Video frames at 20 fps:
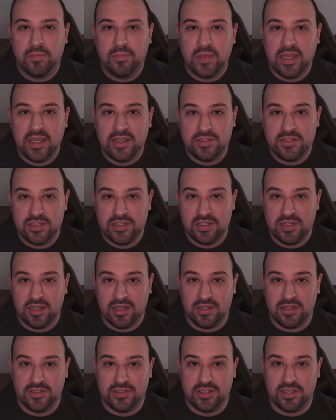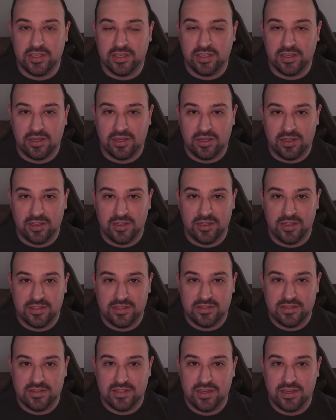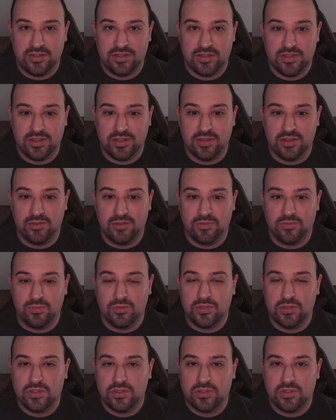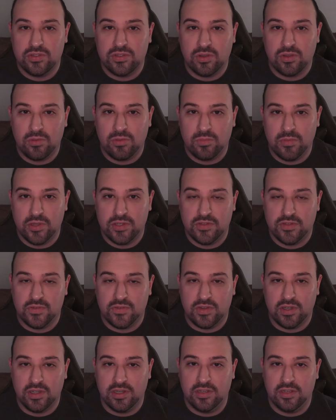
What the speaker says: Banshee dodging on Ascension was so much fun.